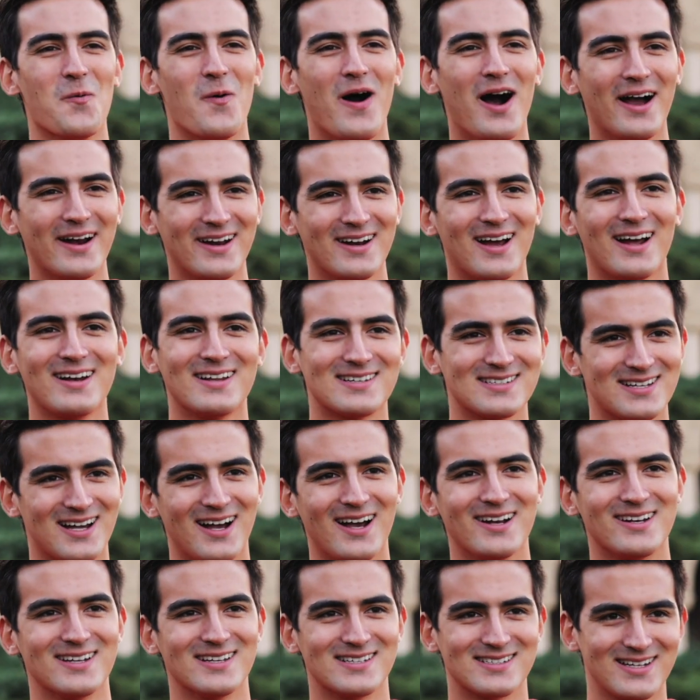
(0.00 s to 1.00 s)
Why did I
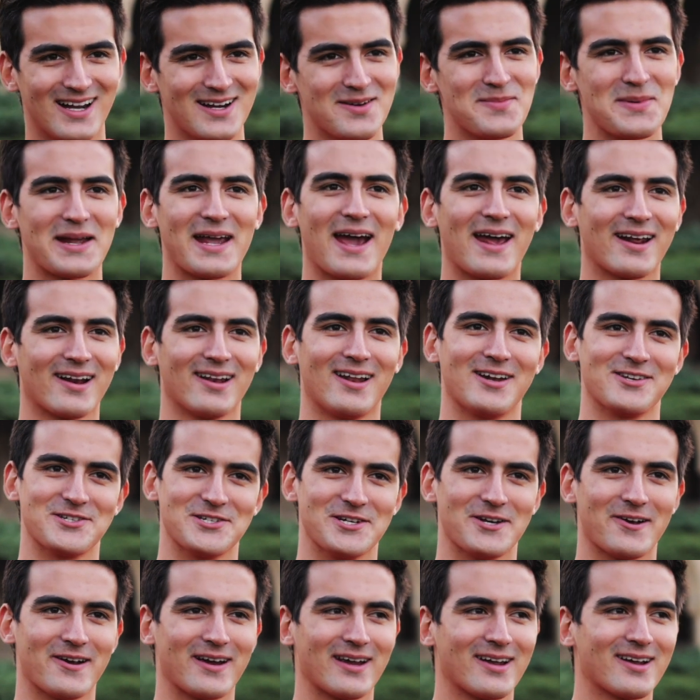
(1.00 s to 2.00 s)
decide to study mechanical
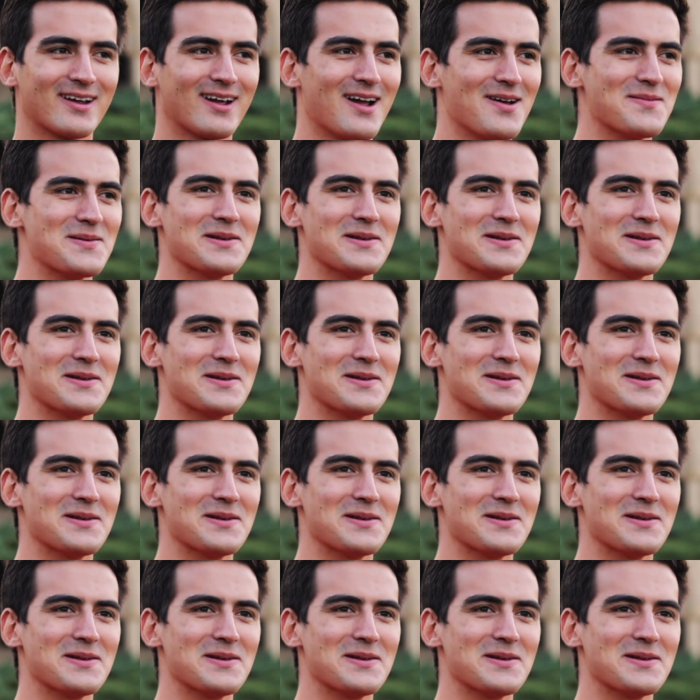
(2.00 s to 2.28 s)
engineering?